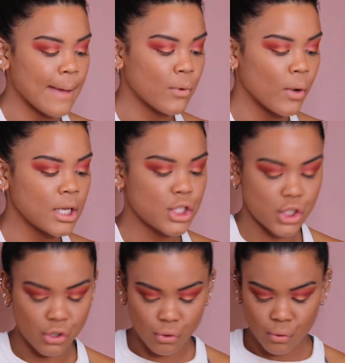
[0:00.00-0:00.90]
I'm going
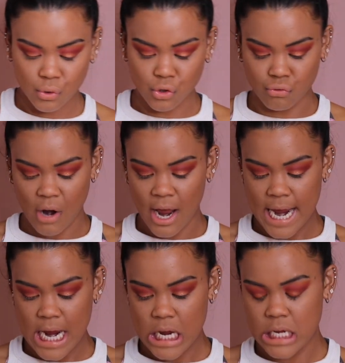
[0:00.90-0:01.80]
to
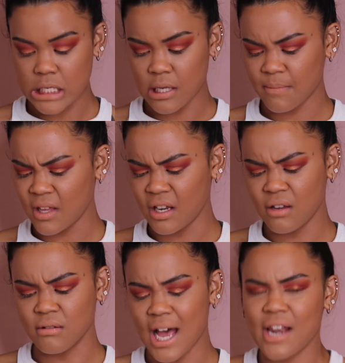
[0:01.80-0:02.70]
try something
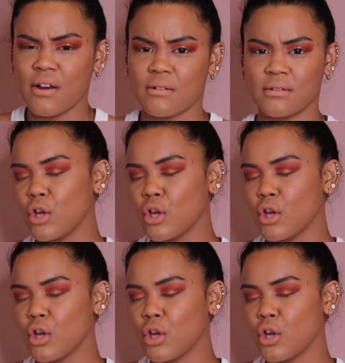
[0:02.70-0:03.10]
new. I don't know.